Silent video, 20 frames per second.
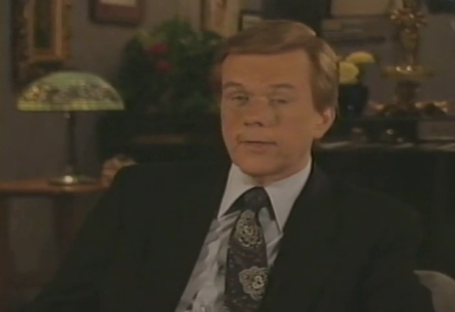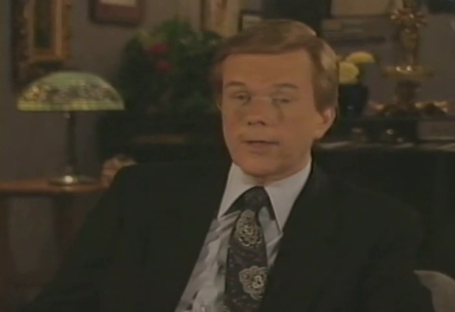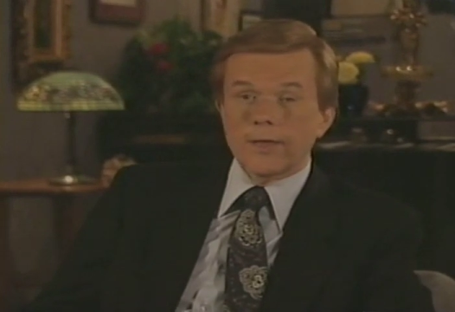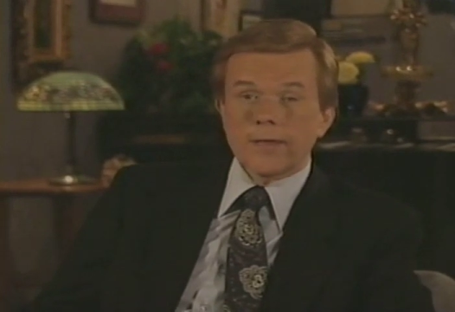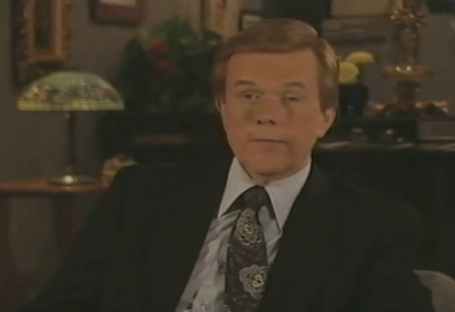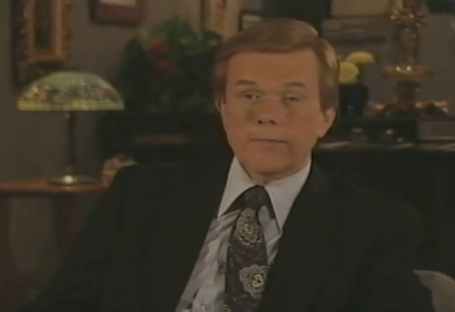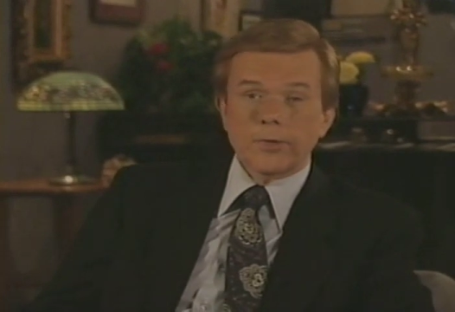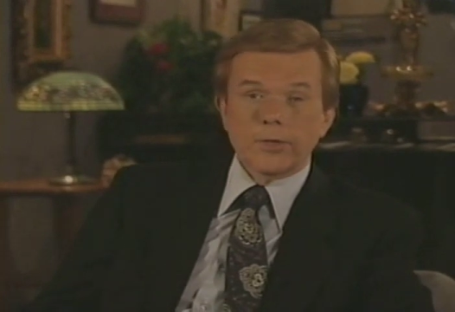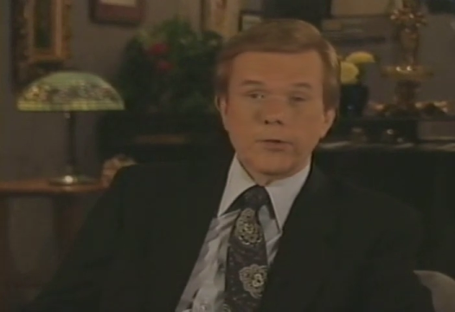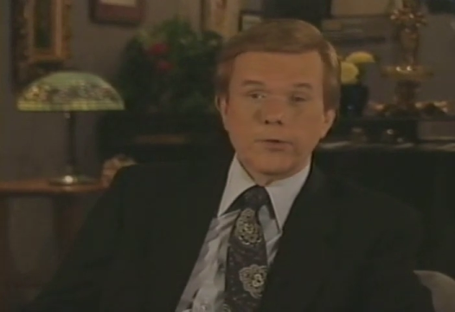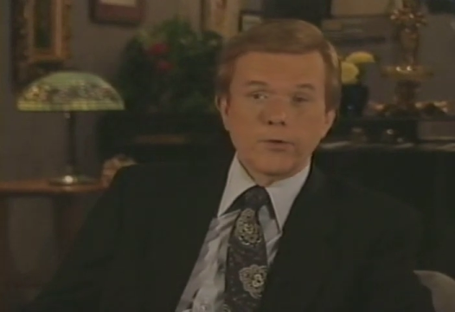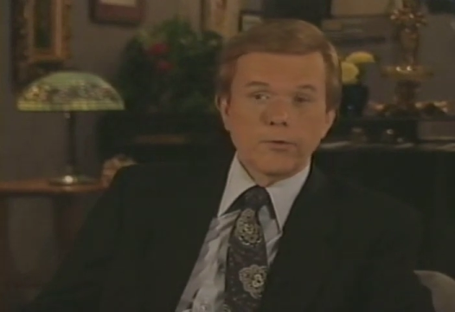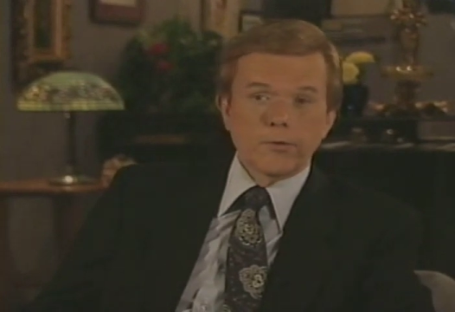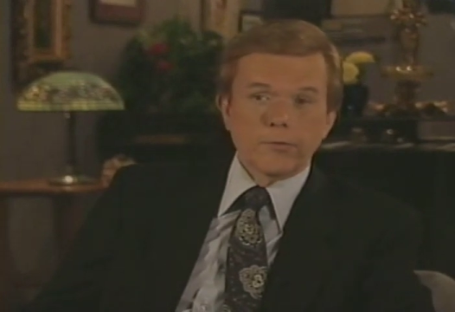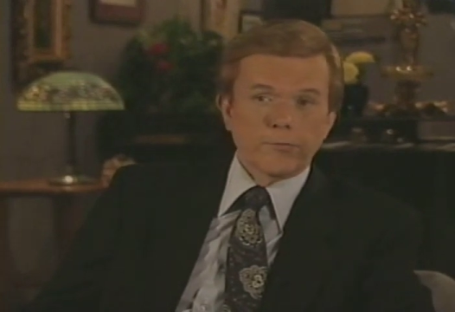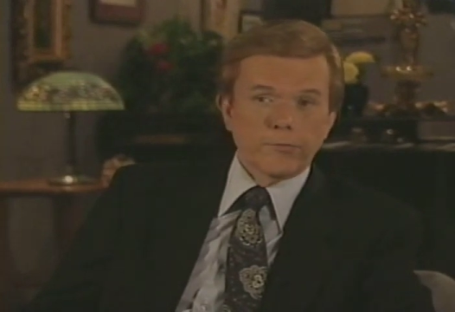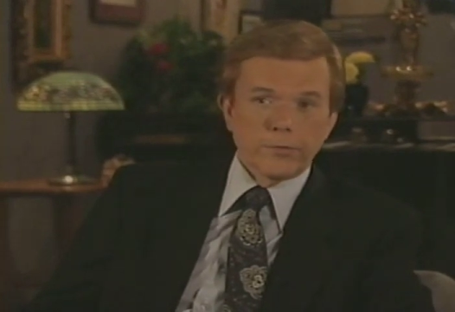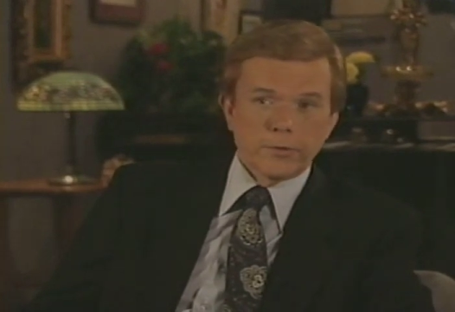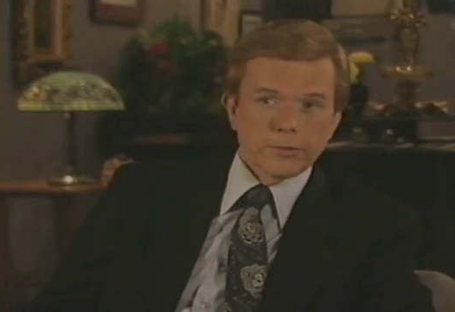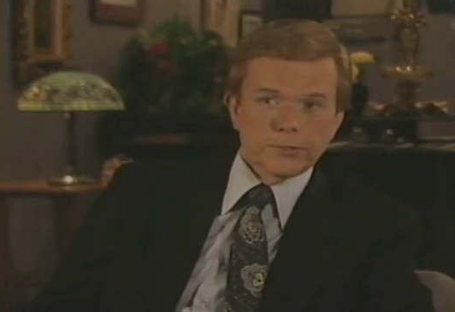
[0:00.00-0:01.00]
they have been
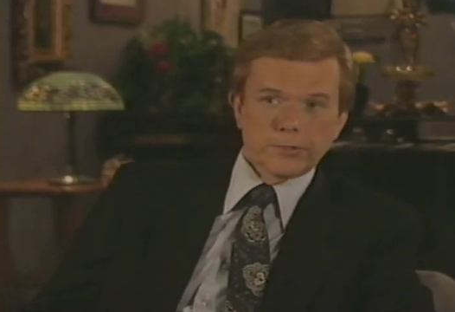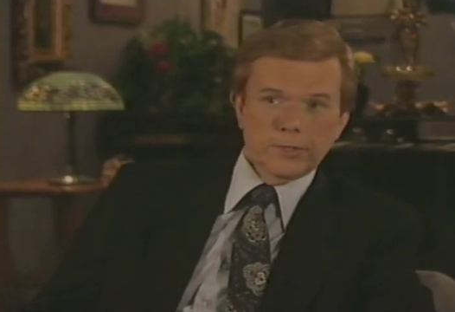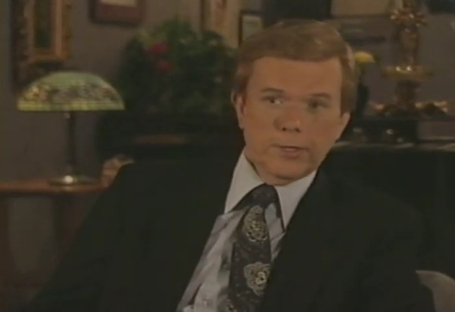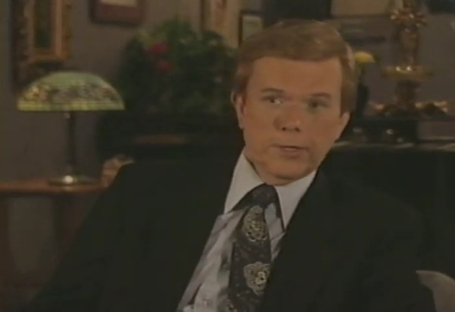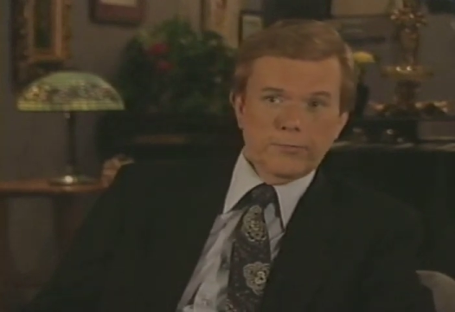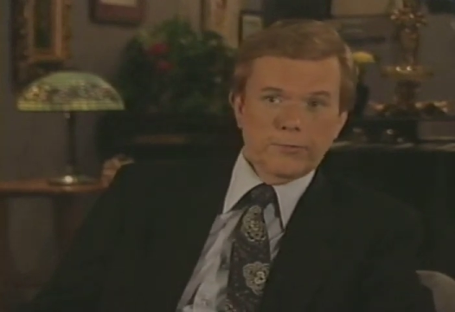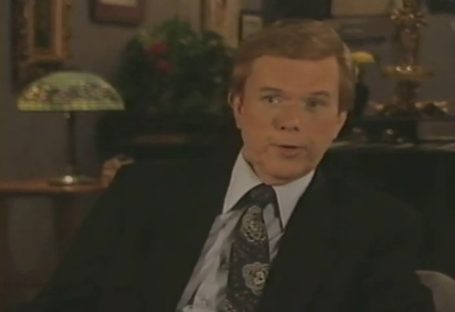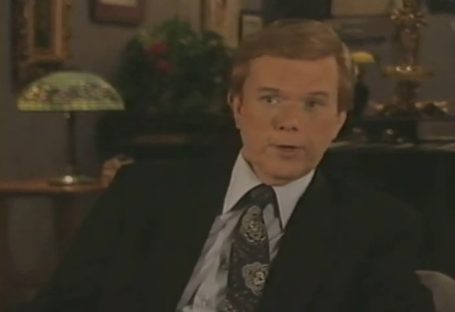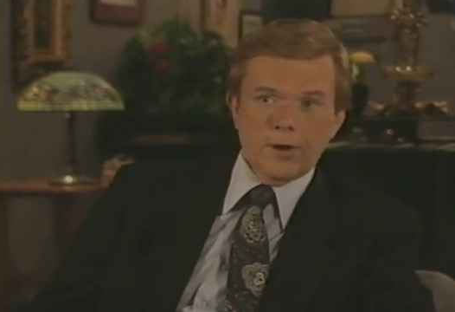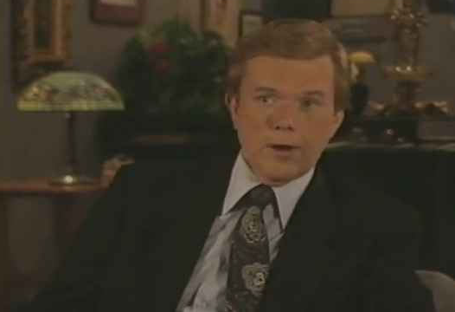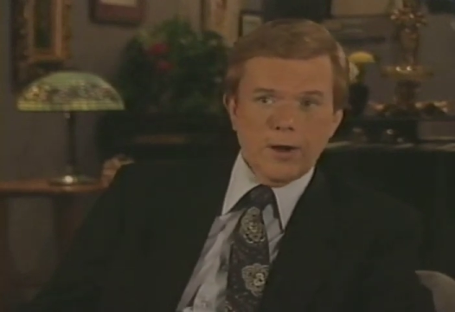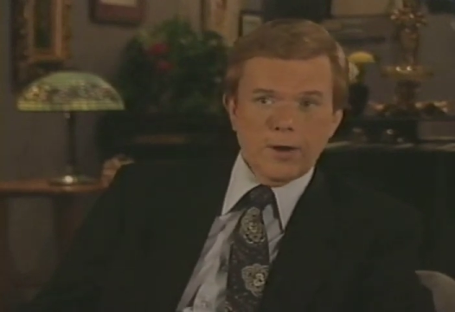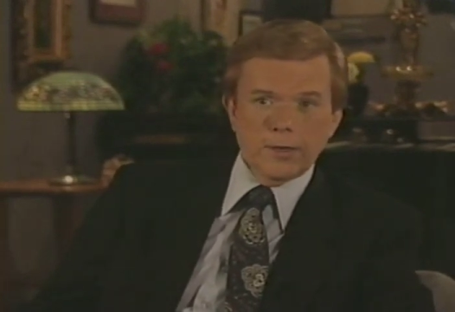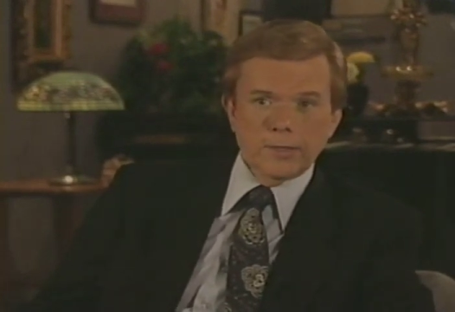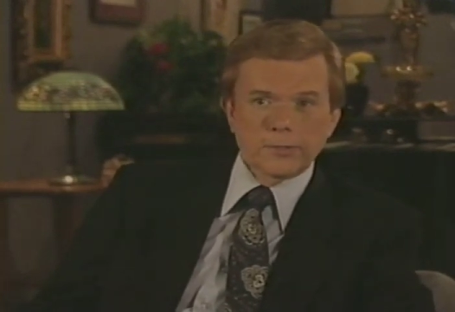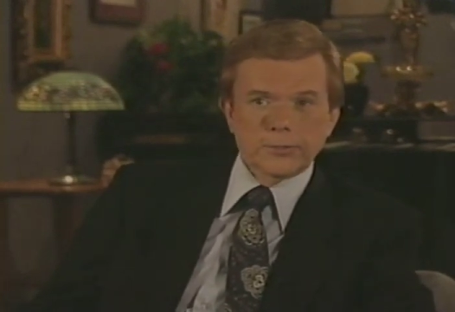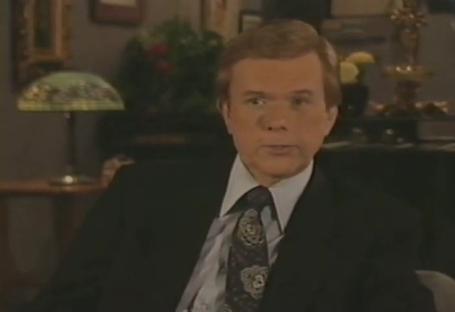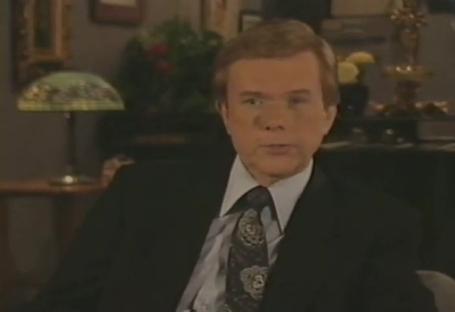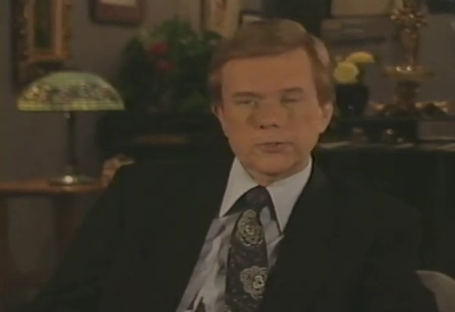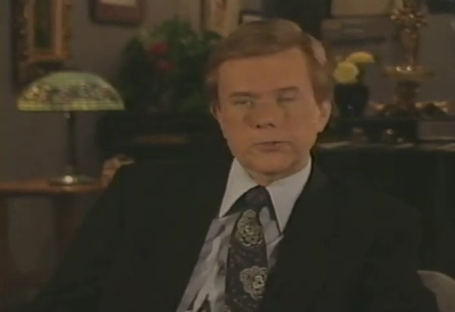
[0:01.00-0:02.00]
universally
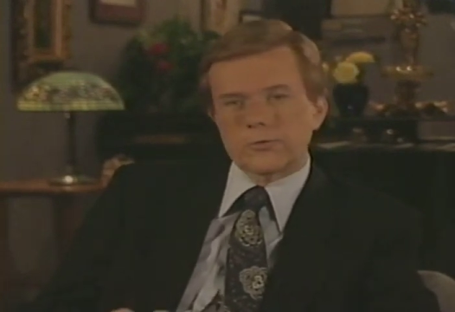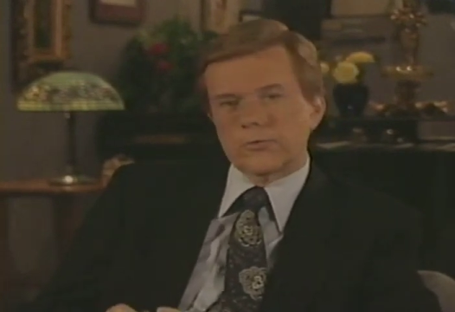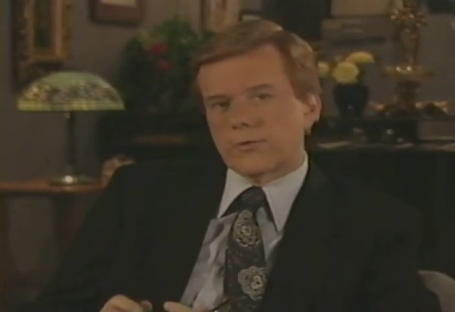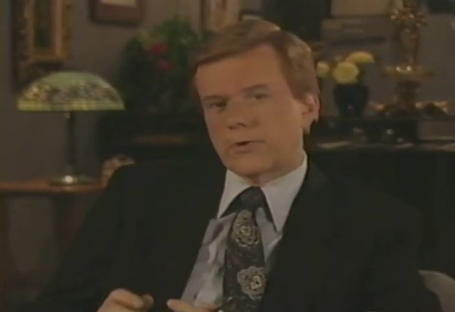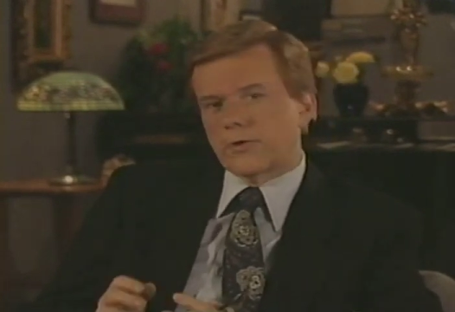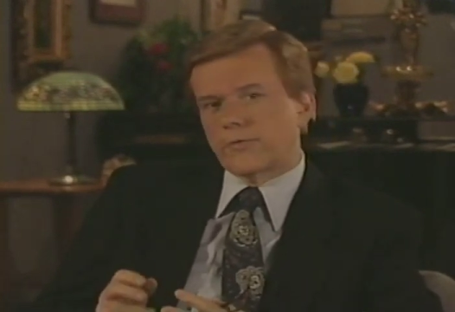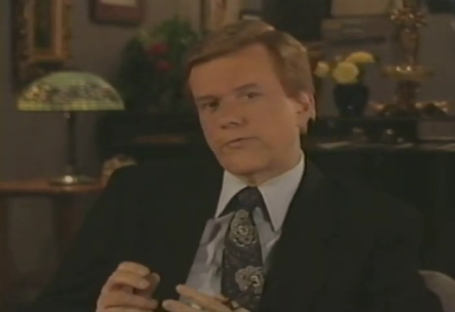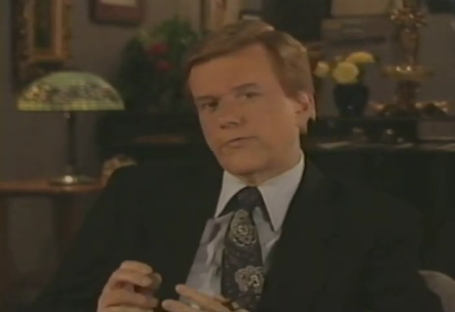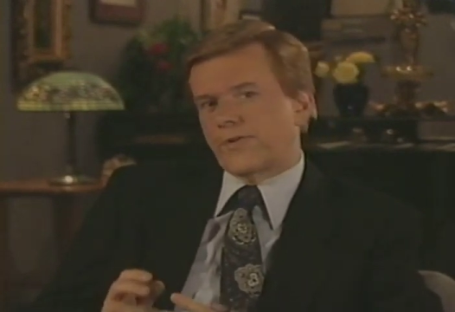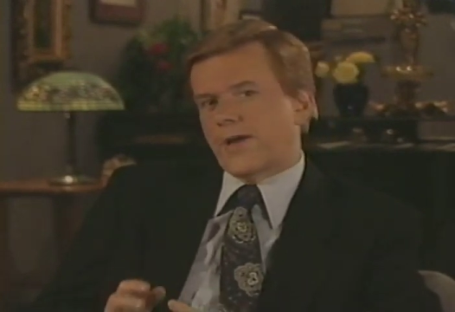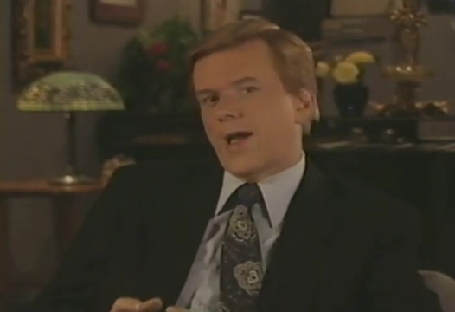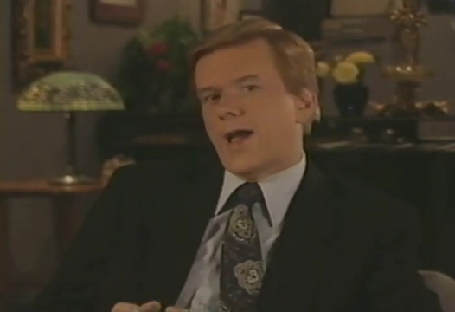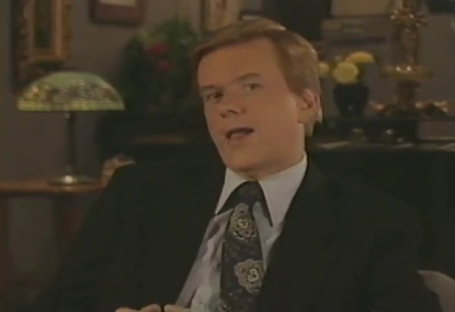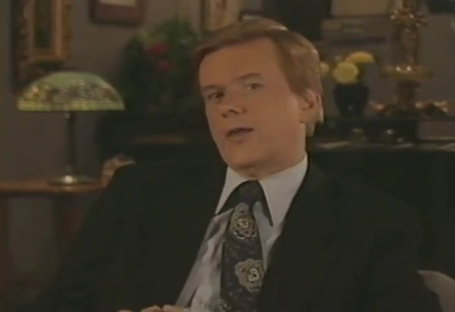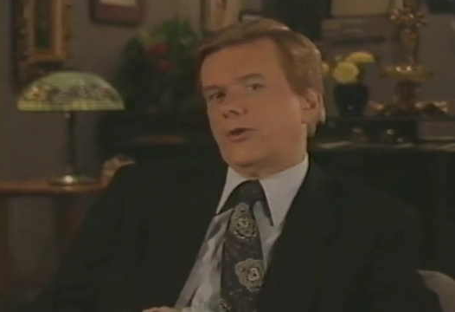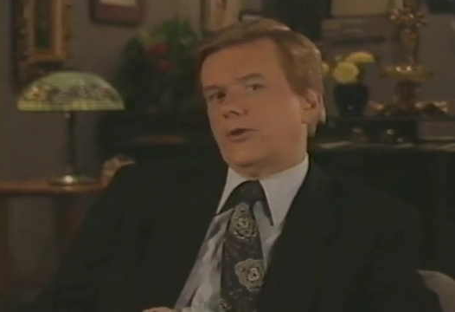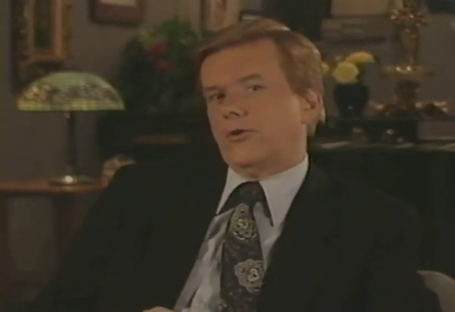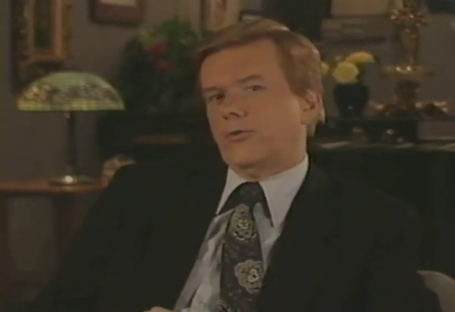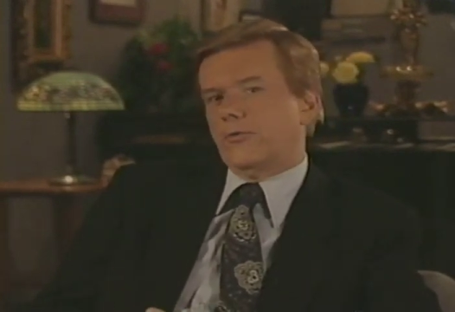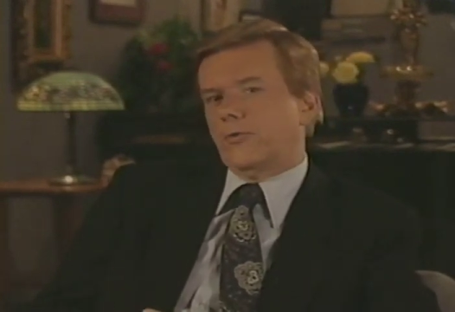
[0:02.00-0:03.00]
regarded as a store of
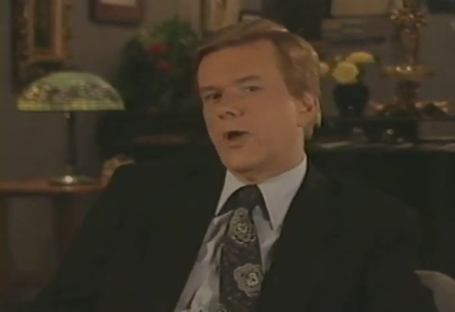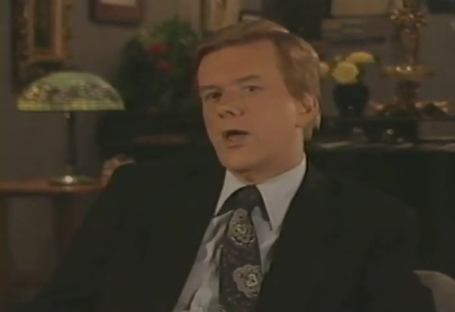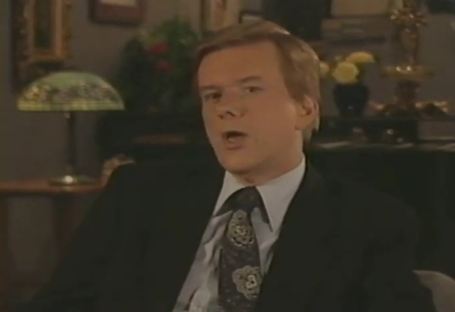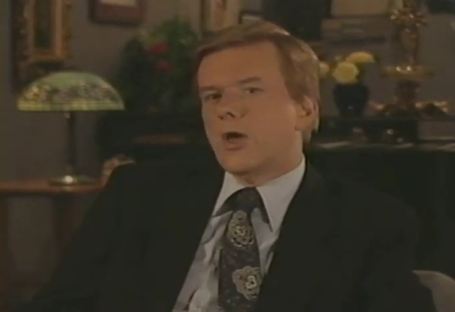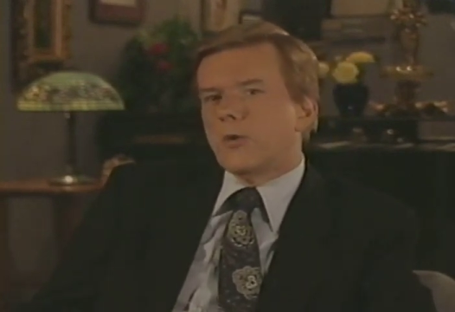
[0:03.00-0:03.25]
value,